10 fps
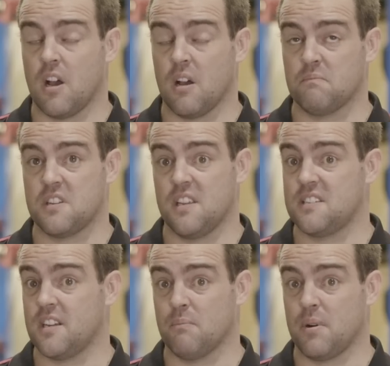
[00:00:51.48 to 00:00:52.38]

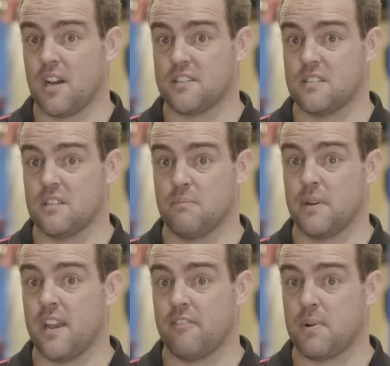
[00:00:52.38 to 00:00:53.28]
10-second passes in the
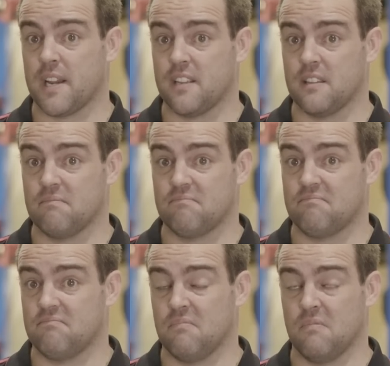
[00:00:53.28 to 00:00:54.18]
BF back in
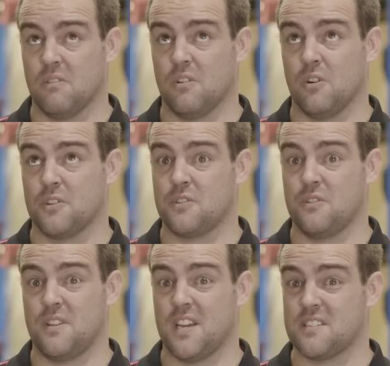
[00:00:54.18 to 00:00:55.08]

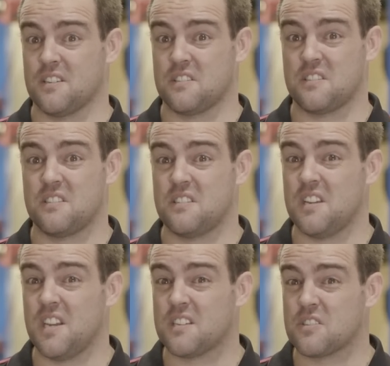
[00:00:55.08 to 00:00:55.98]

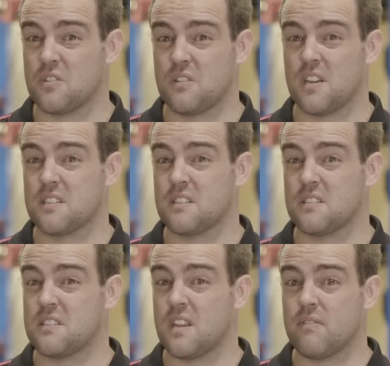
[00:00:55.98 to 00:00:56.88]
2006,
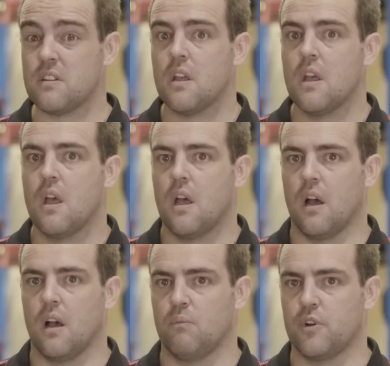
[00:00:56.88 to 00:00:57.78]
2007,
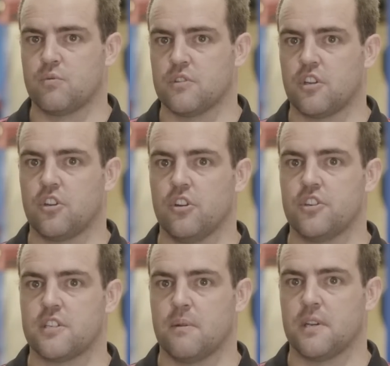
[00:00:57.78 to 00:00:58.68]
which was a
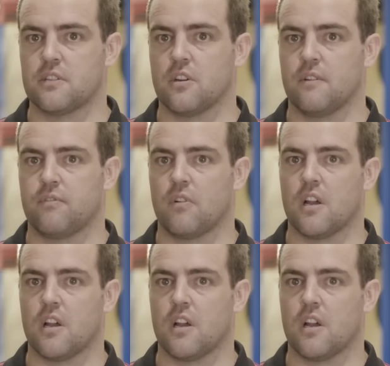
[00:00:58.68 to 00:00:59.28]
huge stepping stone for